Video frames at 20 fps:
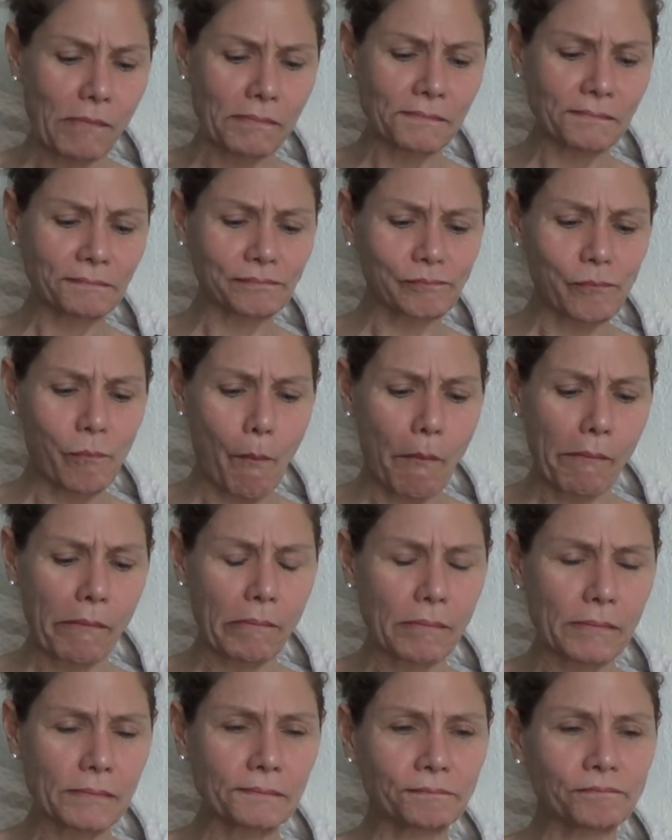
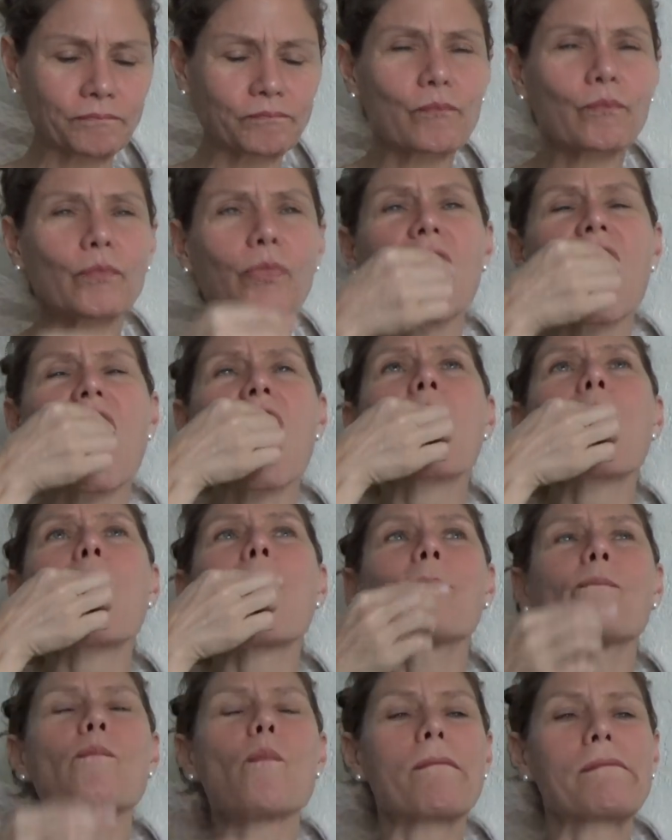
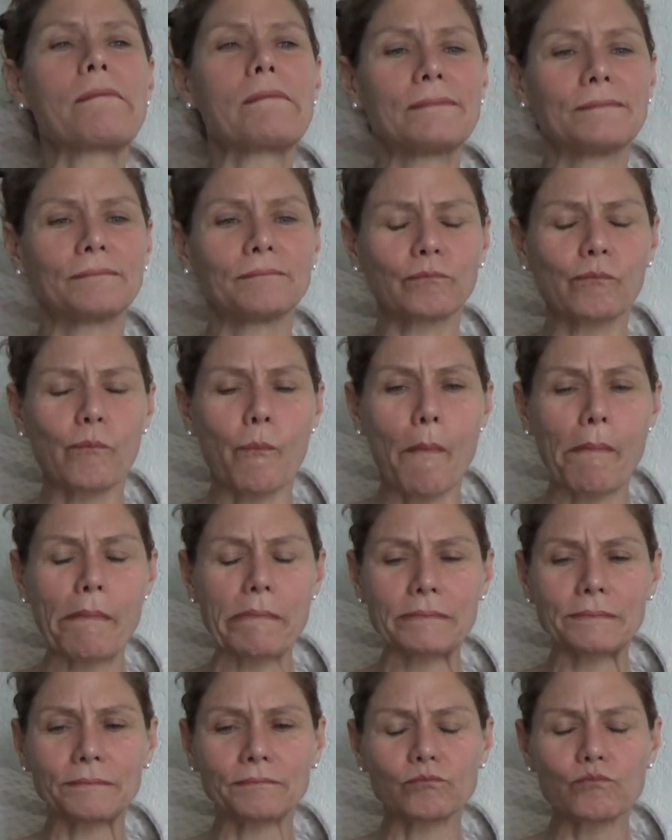
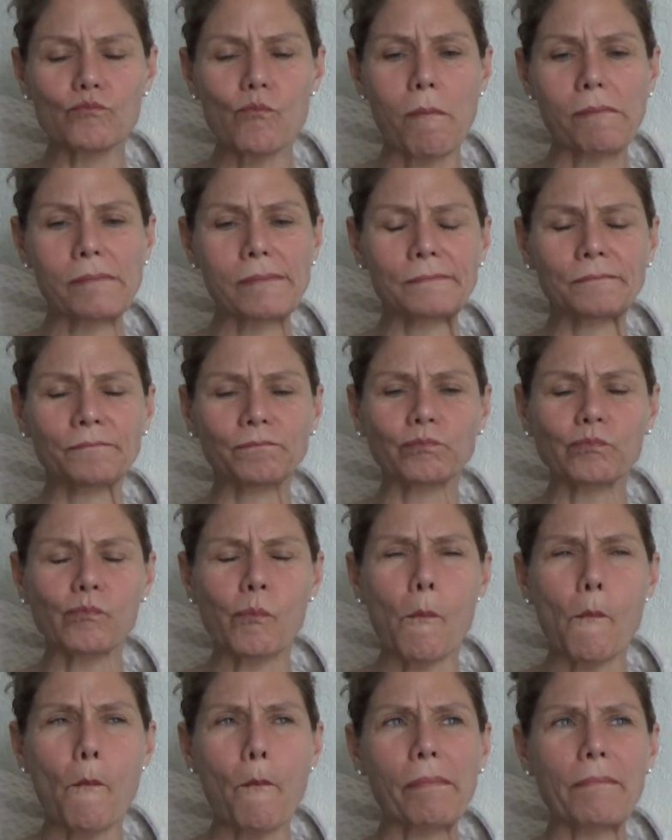
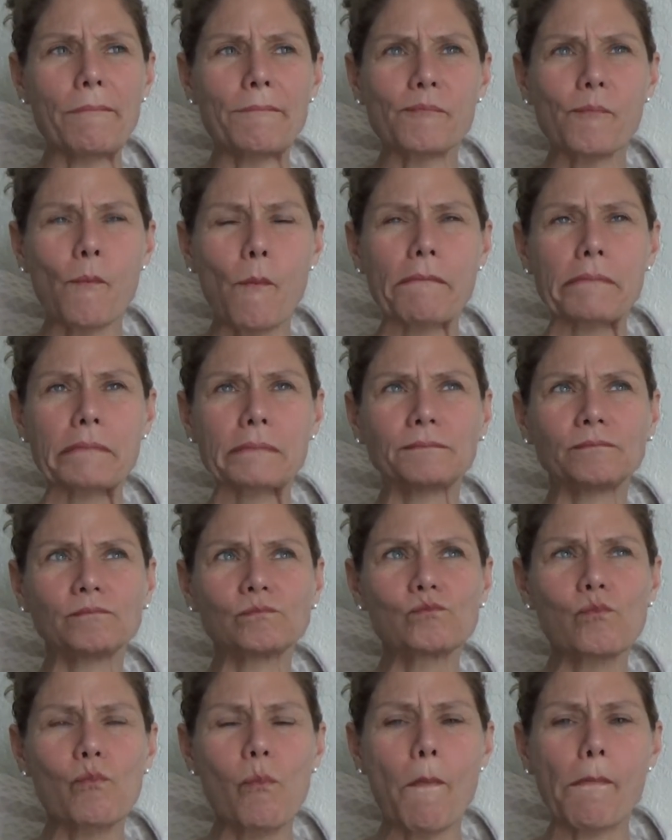
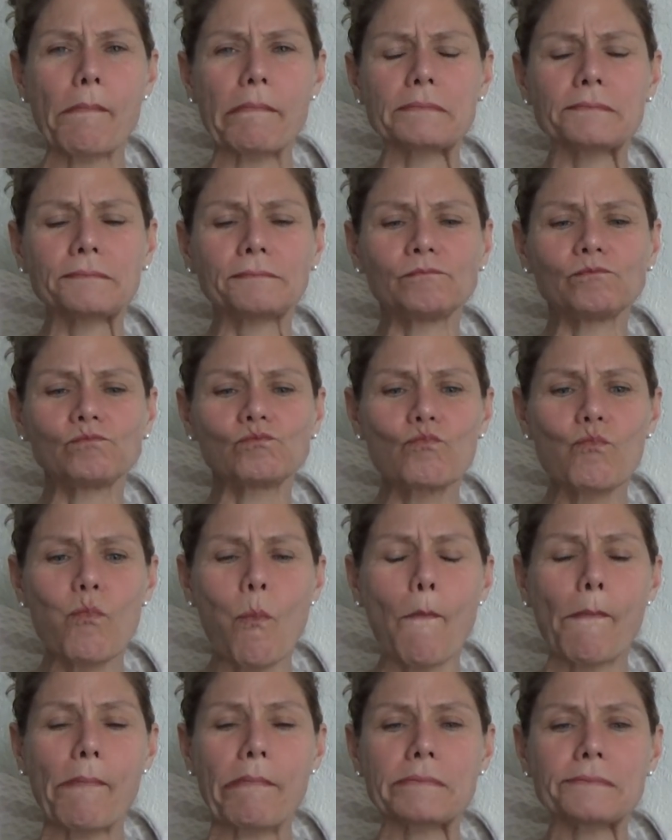
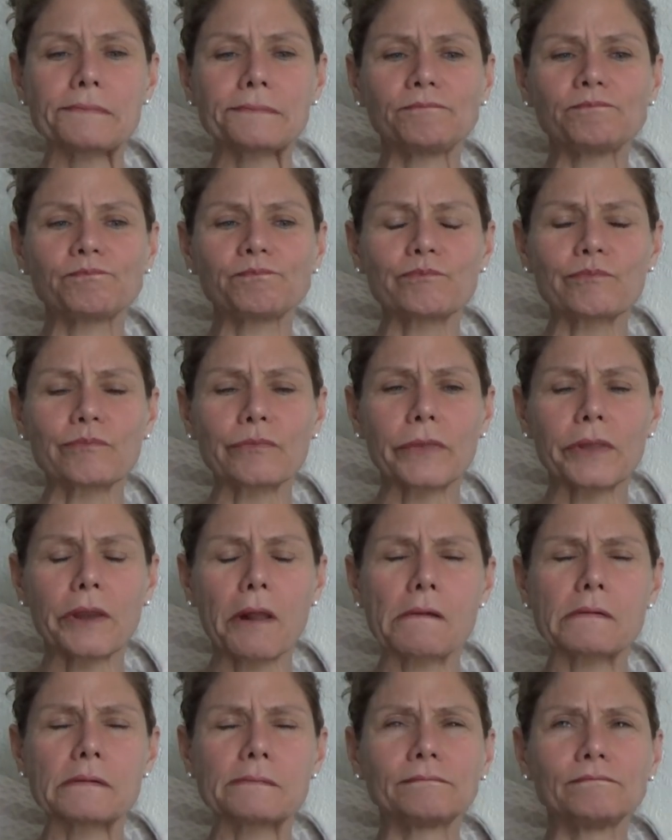
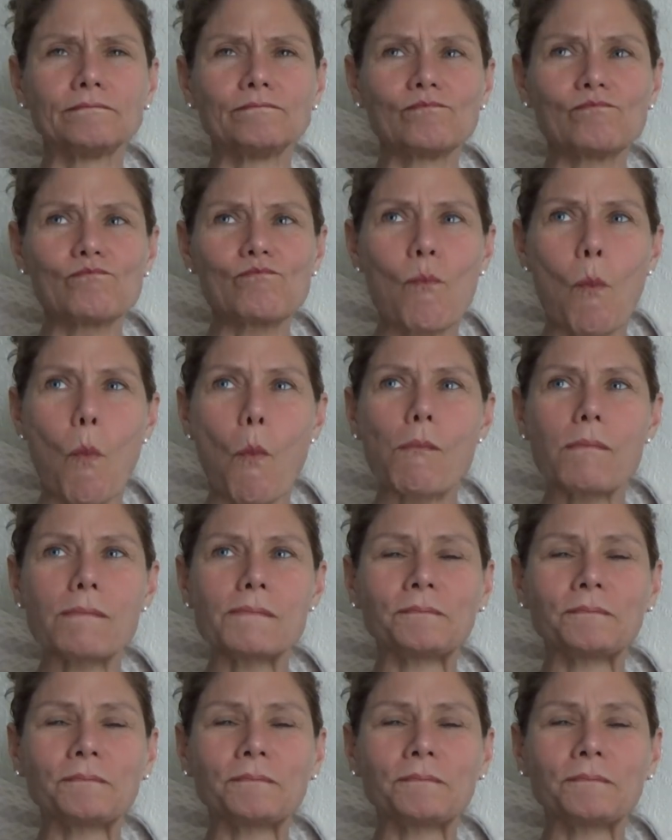Nobody speaks.